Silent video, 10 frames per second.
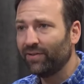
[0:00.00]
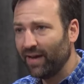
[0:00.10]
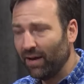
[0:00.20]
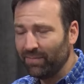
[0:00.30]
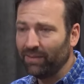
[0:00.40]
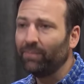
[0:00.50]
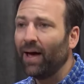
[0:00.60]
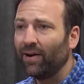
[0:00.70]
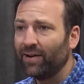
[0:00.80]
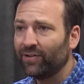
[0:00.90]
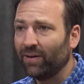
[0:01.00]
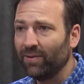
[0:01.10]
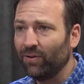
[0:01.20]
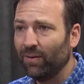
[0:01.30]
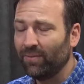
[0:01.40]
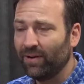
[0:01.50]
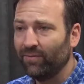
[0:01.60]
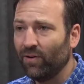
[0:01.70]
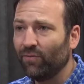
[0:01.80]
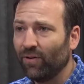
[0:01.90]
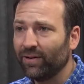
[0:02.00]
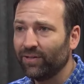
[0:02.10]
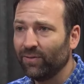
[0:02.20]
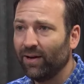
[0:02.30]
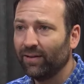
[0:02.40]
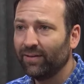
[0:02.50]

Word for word: to help me better determine who I'm going to vote for yeah. as well.